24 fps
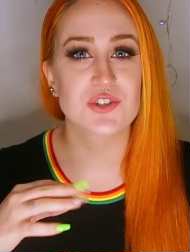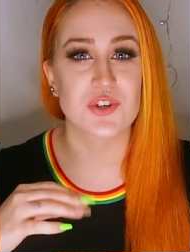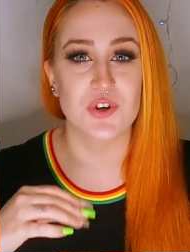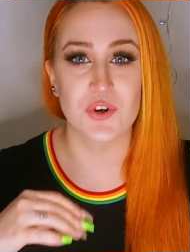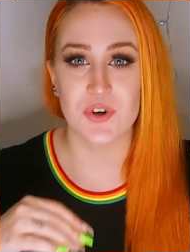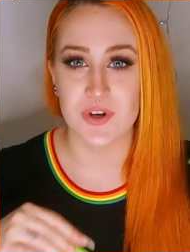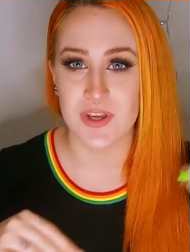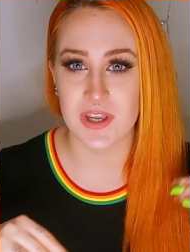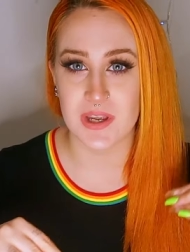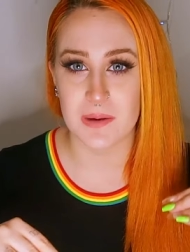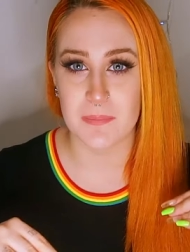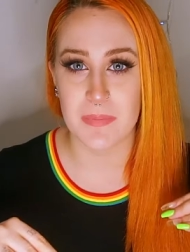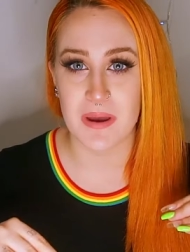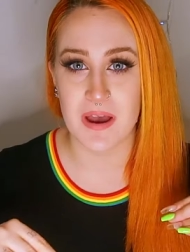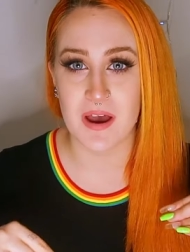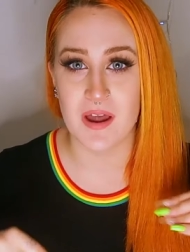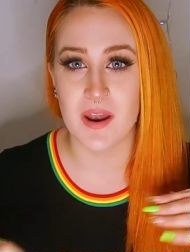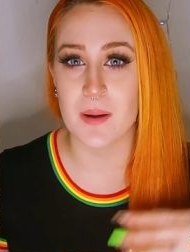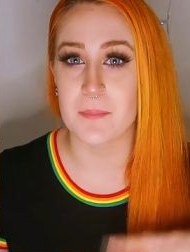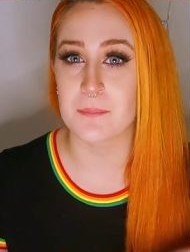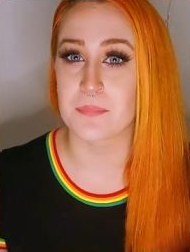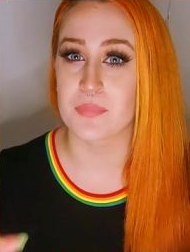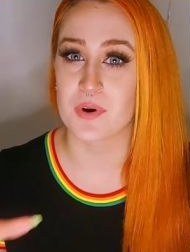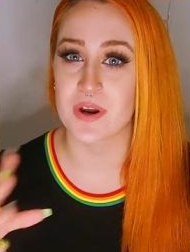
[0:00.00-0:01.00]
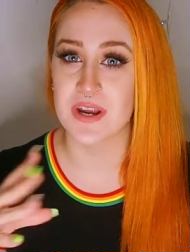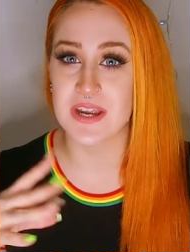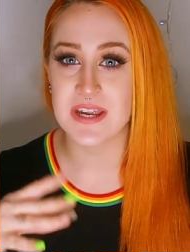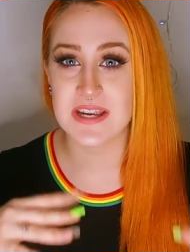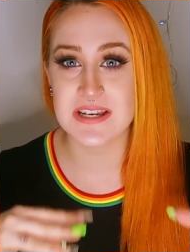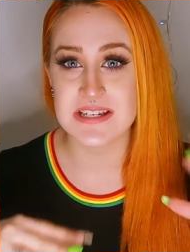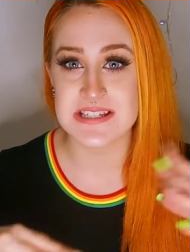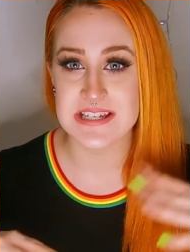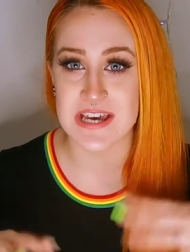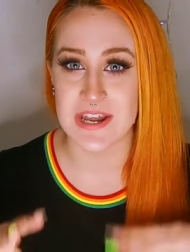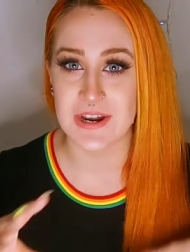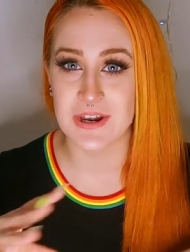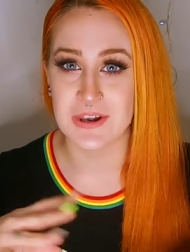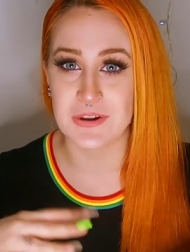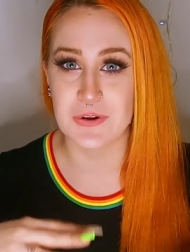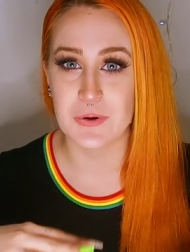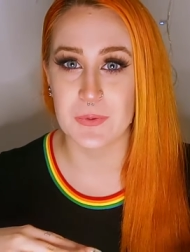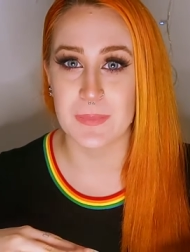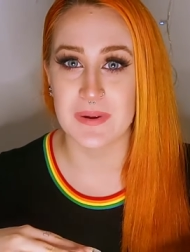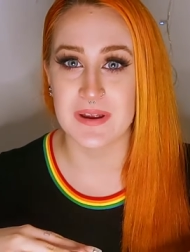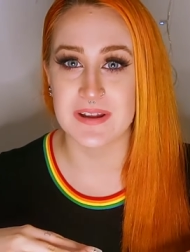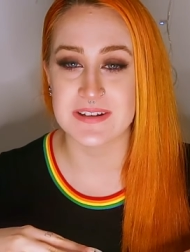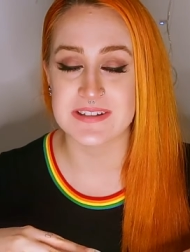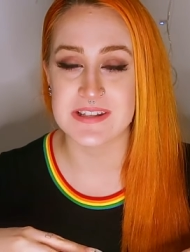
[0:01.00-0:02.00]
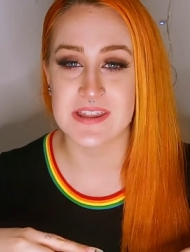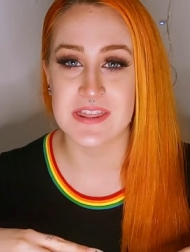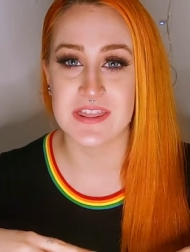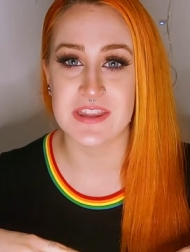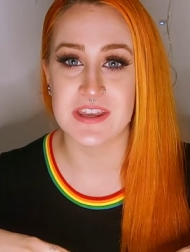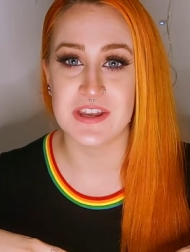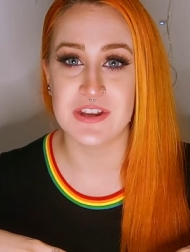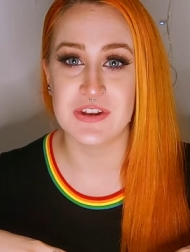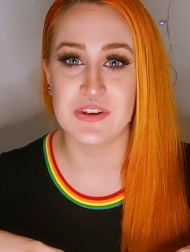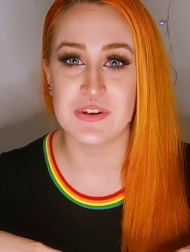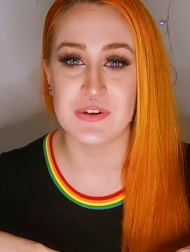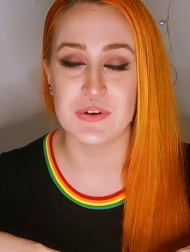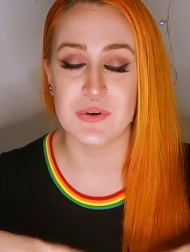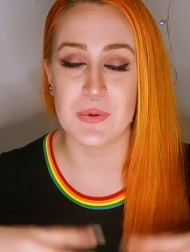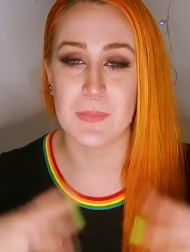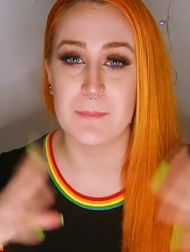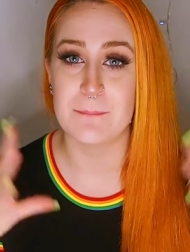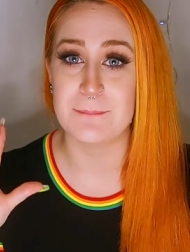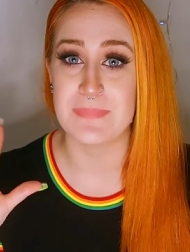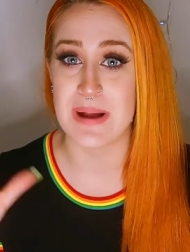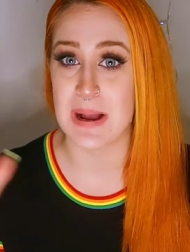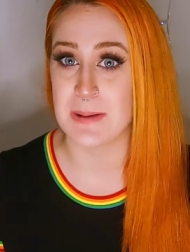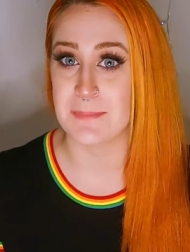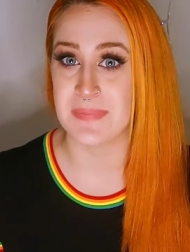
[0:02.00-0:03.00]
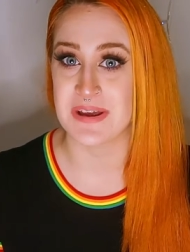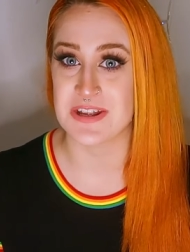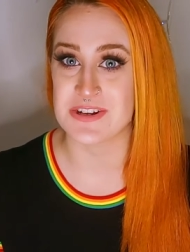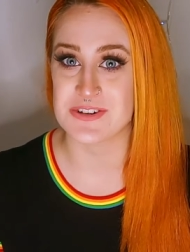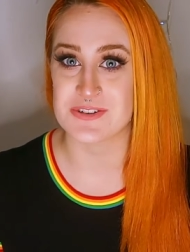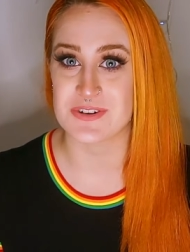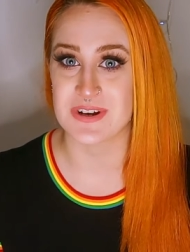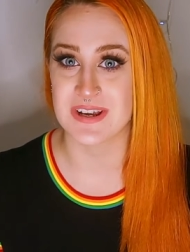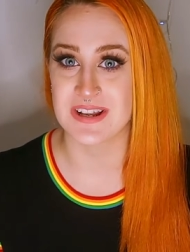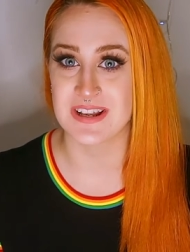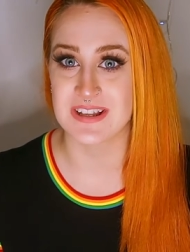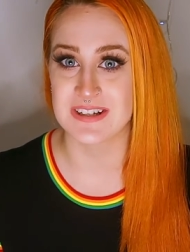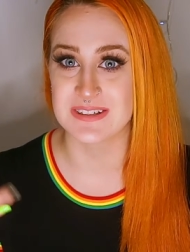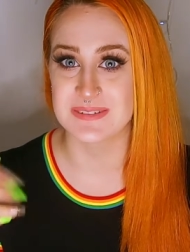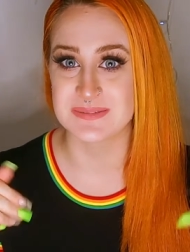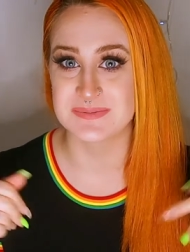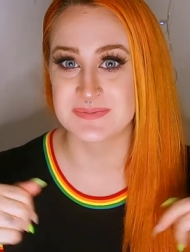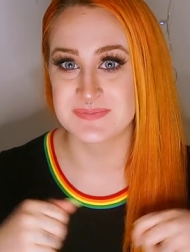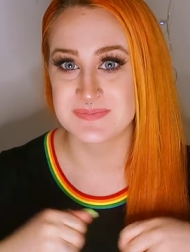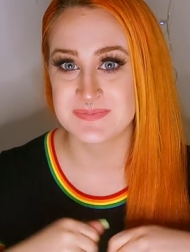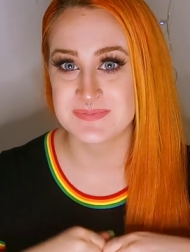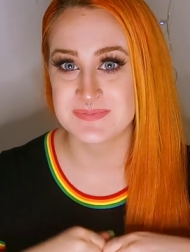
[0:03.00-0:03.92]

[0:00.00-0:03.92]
talking about, and breaking down a little bit the new Batman trailer.